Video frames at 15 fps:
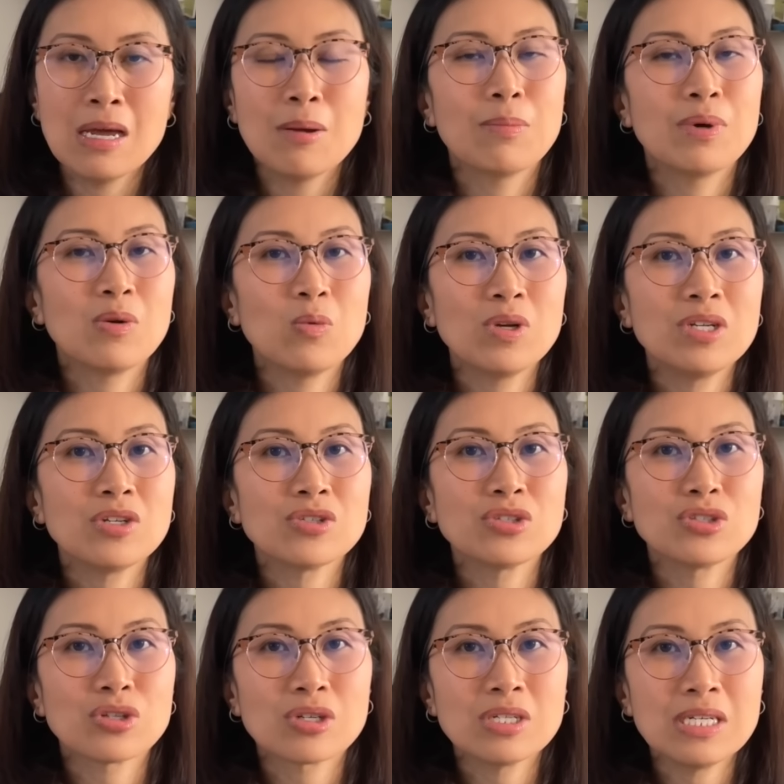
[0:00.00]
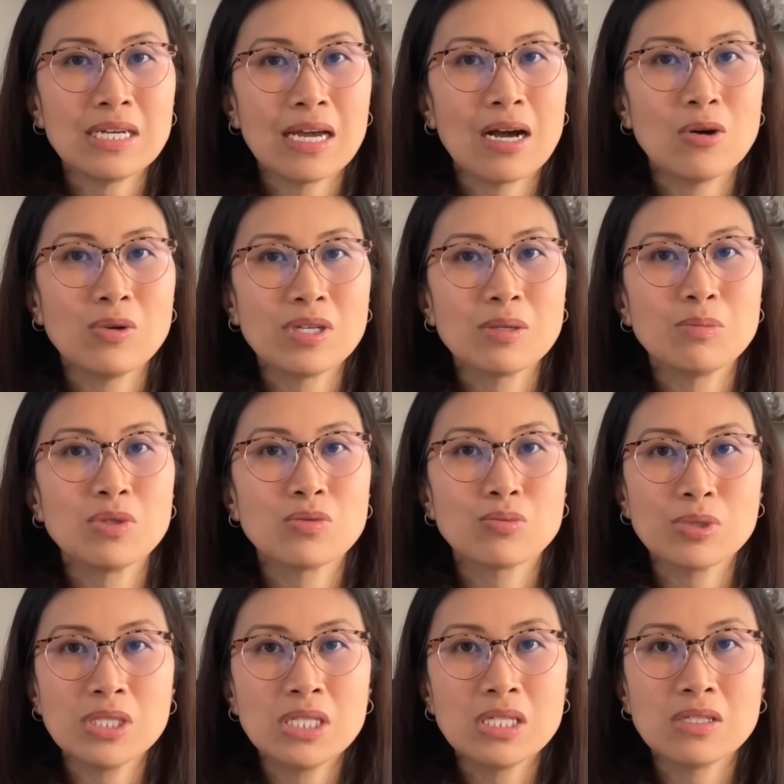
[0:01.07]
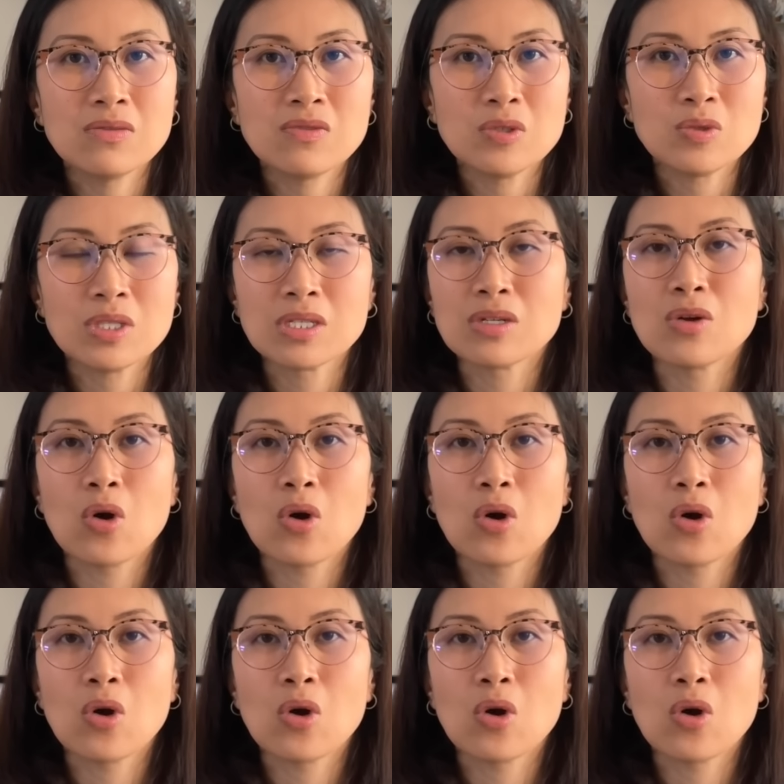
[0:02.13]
But when you're starting out, it can be really confusing and